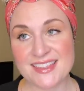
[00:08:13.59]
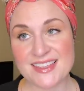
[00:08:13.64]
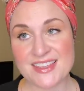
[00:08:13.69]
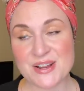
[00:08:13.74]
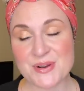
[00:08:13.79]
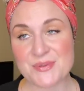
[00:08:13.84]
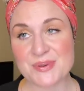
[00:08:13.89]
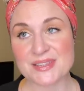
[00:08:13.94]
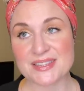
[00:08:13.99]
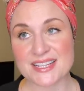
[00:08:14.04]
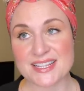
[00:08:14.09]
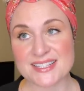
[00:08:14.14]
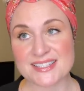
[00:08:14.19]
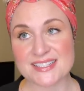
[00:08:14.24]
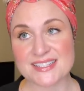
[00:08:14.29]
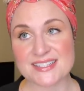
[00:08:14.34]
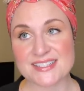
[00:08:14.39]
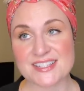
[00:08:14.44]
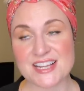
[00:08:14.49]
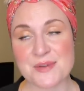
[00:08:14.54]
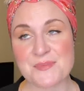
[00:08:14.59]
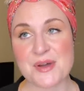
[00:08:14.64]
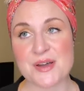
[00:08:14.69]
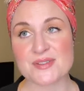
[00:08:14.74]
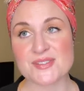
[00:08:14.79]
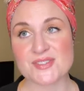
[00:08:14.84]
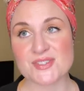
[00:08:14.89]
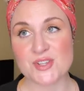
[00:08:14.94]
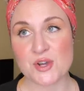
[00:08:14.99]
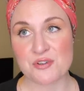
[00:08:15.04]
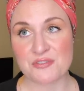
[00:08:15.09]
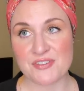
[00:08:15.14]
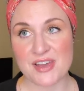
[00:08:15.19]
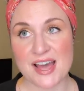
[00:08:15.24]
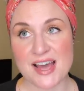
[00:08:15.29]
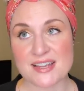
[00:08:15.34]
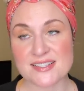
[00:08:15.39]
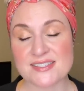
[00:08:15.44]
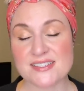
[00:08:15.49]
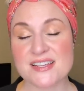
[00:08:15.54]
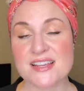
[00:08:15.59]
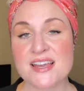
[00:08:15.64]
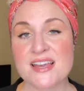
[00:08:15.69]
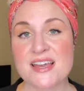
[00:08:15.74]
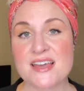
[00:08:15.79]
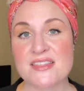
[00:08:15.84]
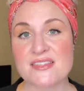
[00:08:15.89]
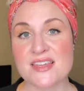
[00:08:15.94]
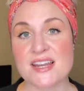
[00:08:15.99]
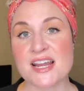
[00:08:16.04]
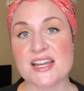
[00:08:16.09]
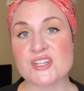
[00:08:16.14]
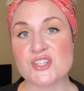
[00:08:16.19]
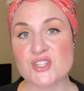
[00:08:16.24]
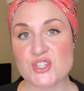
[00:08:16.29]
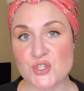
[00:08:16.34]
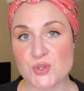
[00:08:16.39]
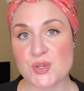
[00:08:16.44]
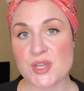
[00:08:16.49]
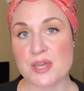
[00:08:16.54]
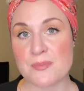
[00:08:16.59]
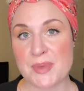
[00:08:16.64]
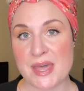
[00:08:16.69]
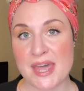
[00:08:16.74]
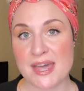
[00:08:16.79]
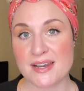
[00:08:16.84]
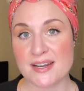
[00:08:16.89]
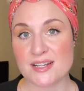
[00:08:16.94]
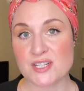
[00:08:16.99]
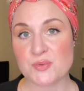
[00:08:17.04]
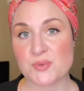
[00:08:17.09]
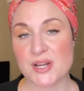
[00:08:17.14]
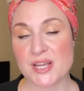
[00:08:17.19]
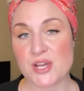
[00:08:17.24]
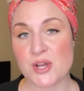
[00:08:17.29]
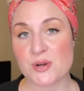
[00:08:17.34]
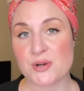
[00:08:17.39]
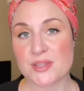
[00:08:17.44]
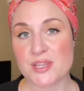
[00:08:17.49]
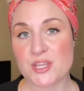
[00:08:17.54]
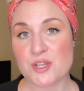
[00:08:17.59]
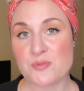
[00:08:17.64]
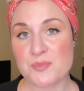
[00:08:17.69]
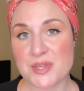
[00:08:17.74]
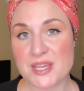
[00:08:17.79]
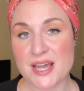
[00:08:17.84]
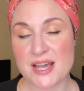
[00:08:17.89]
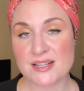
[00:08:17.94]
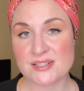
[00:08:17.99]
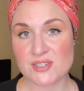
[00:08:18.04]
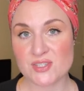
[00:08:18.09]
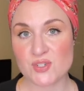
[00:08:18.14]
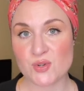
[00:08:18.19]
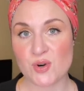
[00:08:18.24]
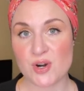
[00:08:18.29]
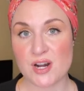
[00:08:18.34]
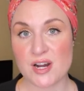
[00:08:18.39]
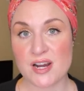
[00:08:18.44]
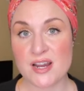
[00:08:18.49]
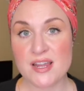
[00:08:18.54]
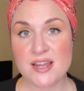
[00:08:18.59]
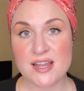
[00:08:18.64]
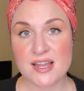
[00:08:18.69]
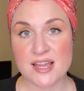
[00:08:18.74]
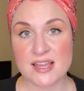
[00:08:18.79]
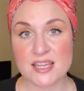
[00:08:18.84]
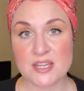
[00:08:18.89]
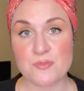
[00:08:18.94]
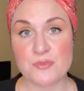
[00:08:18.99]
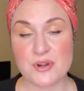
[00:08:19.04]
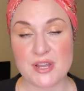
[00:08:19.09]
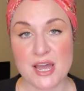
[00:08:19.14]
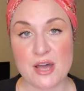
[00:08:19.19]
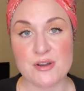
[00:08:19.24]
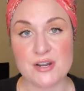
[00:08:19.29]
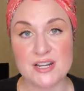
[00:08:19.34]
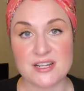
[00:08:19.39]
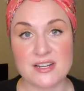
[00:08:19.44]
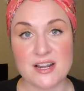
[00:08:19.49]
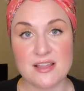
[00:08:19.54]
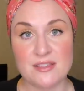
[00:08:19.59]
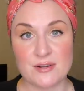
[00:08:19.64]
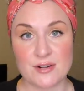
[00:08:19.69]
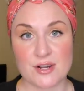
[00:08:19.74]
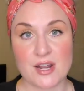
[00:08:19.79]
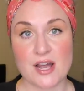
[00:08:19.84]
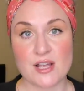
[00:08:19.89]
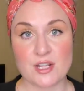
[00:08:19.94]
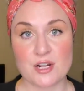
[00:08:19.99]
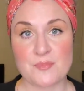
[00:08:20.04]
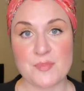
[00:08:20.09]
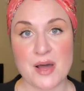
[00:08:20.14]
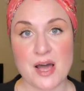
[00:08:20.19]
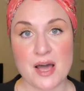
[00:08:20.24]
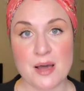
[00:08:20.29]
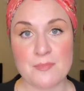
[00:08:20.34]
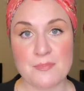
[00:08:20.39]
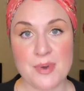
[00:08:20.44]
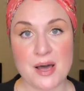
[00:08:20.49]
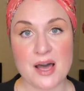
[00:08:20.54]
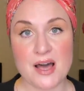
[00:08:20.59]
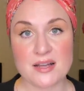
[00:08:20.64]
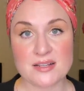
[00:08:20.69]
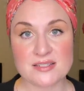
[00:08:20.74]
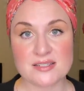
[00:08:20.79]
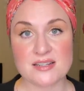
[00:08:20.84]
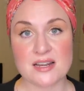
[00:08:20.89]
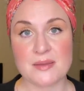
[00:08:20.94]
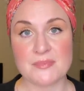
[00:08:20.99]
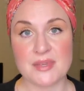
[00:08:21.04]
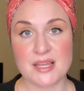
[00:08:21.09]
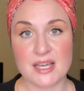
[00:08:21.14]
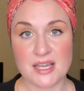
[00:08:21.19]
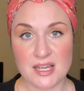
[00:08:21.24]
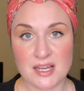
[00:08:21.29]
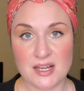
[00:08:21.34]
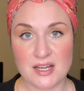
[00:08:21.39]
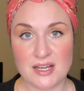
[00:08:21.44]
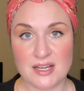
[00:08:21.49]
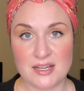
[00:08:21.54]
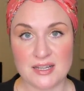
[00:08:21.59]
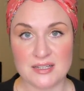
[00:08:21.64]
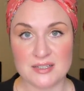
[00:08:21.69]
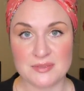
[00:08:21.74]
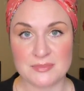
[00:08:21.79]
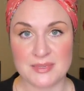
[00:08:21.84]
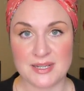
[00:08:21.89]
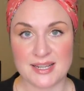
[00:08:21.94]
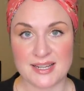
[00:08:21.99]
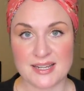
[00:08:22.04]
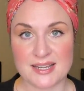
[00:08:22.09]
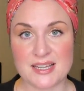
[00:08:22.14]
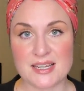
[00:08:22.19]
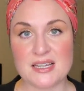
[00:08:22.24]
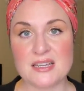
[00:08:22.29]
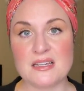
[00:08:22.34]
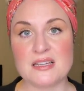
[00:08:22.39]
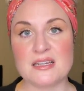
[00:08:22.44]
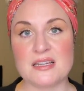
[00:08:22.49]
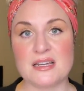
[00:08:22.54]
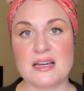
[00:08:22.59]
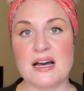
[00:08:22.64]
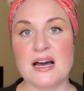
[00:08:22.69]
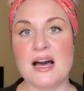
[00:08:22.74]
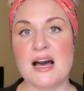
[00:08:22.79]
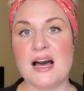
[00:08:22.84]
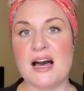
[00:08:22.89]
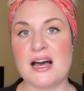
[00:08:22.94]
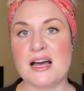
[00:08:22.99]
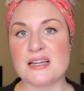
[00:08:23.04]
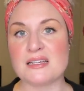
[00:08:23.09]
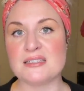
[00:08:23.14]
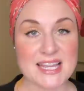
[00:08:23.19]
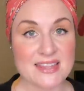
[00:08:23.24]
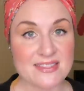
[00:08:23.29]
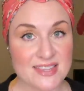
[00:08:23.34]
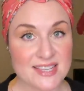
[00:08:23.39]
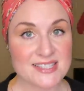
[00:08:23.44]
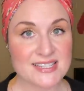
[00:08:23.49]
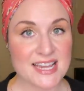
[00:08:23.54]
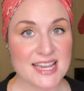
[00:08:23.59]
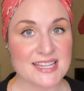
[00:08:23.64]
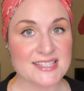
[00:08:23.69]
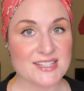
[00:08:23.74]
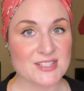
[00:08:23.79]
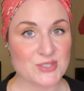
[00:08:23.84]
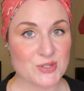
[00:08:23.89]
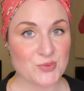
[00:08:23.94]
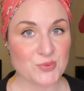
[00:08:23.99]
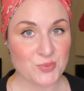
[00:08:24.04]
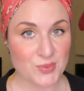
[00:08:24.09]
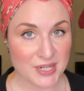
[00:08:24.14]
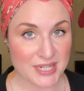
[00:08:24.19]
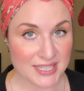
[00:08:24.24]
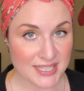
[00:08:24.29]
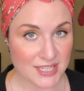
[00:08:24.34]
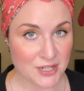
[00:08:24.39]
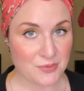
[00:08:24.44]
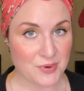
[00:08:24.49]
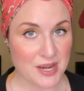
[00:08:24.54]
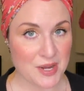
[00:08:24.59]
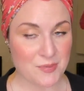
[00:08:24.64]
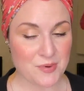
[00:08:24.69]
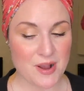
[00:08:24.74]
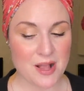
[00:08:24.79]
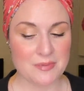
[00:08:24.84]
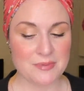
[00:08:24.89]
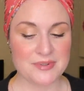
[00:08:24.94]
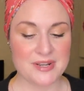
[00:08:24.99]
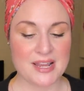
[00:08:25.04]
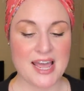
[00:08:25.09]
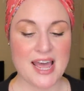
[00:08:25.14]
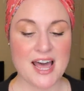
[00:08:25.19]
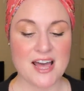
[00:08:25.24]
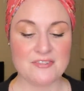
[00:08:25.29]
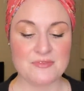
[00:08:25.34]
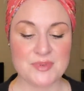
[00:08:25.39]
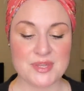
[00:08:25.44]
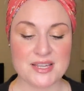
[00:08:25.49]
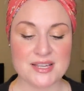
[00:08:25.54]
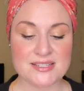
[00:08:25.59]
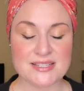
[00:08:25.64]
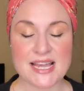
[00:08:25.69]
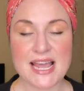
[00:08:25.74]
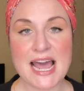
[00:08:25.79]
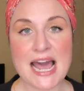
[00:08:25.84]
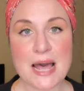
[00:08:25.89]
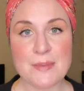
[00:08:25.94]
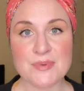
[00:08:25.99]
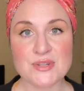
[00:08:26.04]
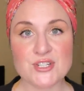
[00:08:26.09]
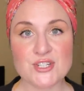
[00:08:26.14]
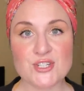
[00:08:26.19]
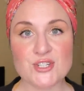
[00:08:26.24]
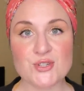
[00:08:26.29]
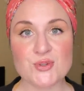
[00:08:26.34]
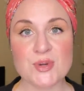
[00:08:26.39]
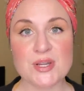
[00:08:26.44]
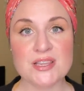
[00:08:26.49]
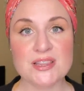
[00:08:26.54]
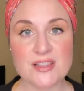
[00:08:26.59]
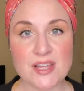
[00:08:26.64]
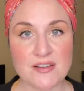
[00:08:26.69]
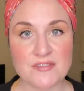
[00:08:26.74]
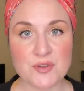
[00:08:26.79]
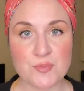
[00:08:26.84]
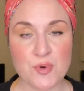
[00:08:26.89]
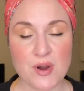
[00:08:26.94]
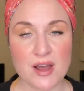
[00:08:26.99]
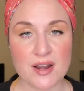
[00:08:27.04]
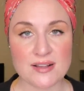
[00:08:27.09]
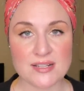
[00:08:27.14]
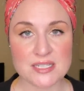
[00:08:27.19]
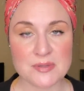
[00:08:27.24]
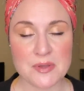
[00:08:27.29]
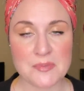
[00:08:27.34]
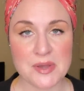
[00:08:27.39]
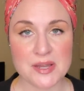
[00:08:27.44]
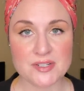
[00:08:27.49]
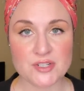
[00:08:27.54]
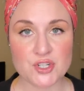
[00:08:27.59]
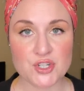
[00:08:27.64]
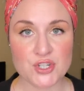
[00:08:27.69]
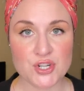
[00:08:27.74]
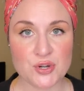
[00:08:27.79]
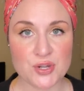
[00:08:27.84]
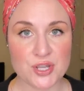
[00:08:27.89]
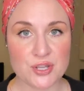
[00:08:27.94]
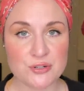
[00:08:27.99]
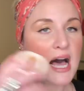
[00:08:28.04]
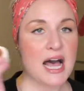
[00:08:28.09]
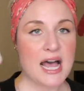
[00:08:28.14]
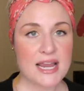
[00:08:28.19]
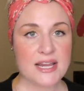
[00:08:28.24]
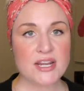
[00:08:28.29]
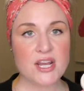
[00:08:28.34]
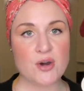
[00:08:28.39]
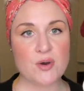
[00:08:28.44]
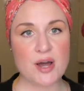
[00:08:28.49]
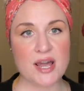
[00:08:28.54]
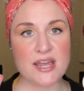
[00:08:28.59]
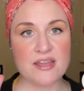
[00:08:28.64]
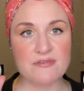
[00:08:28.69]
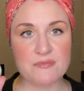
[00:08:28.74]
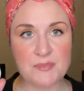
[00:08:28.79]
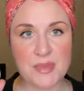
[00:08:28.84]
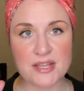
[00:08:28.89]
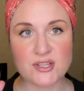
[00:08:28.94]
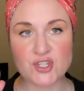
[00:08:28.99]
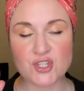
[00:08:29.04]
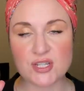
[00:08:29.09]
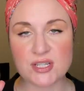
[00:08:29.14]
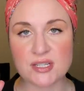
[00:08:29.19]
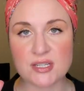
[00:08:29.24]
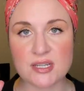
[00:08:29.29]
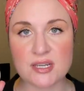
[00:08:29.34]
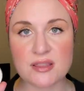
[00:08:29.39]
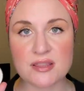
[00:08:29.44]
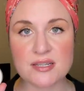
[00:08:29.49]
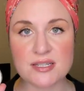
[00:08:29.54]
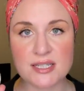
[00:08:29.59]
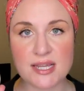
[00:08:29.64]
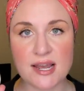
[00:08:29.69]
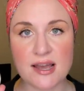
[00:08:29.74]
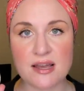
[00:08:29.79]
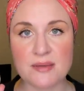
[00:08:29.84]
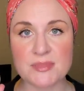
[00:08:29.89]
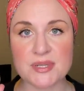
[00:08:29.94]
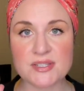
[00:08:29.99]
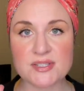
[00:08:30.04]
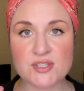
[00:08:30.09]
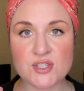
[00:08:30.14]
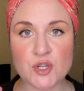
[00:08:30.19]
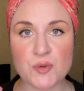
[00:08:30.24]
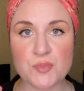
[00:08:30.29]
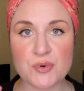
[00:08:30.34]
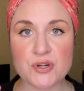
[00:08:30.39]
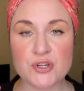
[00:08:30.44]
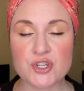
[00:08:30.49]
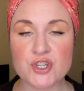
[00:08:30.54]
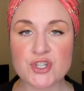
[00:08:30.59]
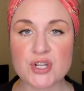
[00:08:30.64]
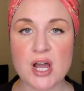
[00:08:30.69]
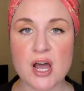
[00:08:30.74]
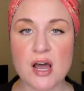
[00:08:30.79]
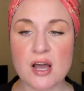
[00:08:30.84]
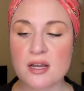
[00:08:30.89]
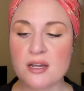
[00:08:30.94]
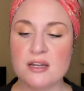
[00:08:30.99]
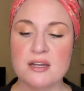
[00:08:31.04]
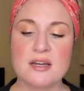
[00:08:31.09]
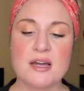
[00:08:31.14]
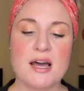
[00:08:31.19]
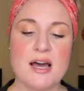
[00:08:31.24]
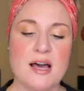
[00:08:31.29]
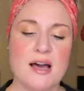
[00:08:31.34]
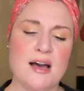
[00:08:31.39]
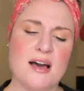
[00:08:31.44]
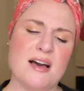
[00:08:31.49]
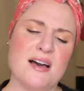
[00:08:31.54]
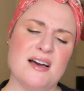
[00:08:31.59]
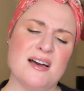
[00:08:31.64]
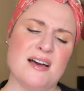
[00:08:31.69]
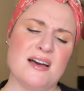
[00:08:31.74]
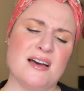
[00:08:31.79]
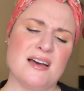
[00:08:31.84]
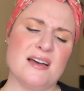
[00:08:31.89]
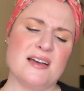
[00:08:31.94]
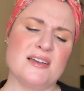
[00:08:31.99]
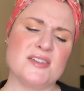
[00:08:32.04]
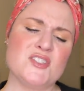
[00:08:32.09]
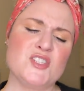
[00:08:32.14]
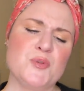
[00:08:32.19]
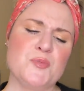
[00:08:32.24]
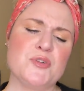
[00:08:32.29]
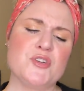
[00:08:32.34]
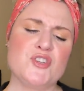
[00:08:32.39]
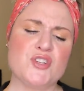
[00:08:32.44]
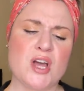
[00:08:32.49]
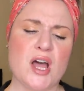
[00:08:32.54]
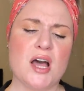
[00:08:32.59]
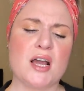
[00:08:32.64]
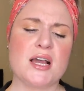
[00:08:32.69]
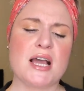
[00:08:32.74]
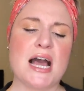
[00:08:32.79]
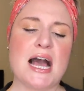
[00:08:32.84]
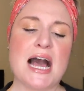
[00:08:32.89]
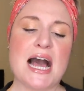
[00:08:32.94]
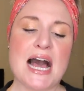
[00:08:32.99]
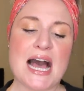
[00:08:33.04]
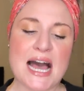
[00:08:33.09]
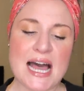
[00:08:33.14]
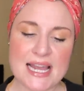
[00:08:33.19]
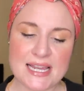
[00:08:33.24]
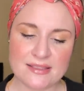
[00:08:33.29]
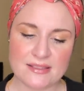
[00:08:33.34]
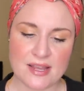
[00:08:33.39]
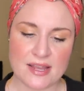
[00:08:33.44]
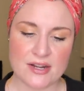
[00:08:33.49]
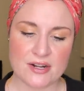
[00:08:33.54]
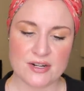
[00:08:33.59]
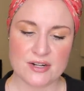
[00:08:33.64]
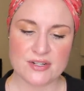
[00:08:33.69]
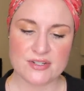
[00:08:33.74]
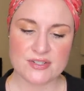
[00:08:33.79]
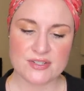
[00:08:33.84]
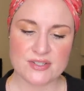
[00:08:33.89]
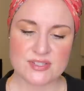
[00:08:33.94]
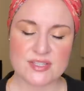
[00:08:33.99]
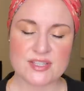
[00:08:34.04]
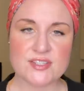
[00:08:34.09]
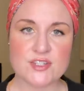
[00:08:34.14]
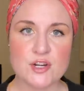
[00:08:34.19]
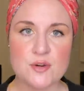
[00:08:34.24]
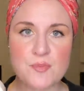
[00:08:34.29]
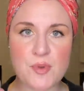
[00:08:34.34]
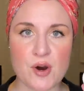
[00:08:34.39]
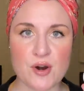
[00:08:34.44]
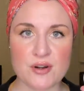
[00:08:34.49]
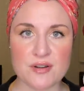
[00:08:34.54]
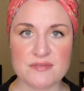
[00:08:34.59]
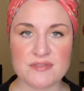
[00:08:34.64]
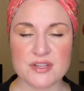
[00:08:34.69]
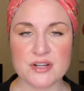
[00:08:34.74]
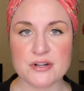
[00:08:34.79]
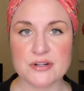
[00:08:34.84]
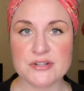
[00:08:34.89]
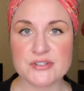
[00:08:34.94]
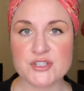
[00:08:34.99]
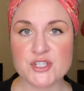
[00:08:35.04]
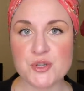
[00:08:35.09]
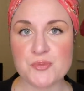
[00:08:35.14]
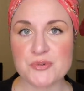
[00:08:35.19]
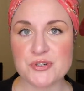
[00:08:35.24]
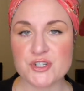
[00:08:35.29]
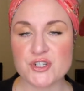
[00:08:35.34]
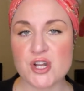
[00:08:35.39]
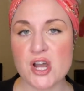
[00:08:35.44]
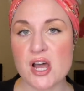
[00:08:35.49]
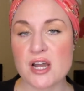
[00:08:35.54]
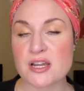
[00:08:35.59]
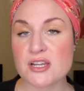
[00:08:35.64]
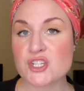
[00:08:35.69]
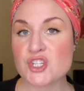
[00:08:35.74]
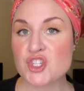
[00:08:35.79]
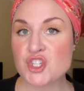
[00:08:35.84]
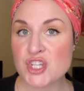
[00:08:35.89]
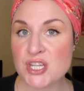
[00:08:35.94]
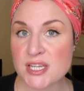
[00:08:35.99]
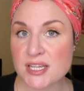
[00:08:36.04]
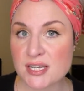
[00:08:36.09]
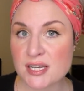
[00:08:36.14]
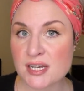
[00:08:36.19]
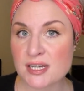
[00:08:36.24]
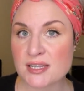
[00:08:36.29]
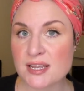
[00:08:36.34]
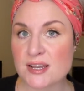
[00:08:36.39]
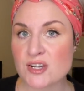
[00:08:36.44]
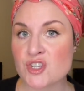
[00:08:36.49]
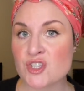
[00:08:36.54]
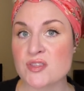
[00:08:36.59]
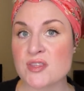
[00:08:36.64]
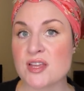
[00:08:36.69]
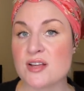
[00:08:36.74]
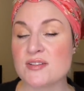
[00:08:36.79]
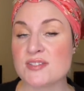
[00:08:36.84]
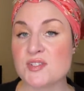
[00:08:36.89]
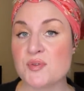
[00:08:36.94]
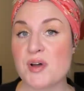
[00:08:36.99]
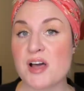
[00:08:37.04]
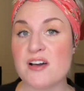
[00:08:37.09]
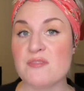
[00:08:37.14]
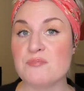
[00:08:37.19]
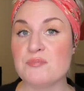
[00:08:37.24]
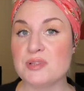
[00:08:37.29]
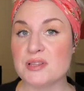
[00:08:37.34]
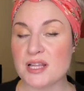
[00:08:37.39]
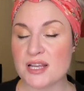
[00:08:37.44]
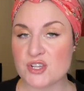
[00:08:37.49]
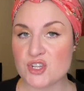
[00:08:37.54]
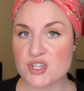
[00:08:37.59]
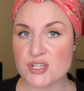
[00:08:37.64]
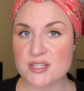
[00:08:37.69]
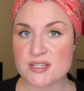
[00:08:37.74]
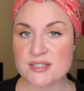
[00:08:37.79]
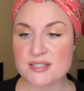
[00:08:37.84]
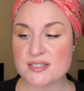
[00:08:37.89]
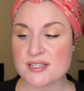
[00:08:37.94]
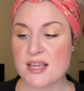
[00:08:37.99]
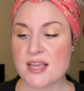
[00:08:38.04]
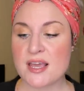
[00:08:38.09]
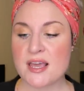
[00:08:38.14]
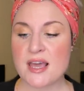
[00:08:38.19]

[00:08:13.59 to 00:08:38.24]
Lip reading: their releases come out so fast that I do get panicked when I go to the UPS store and they bring out another ColourPop box and I'm like, oh my God. In this case, it's a really great problem to have because I happen to love the products I'm about to show you. I know I have mentioned the damn Super Shock highlighters. These are part of their Super Shock cheek collection. They also have blushes.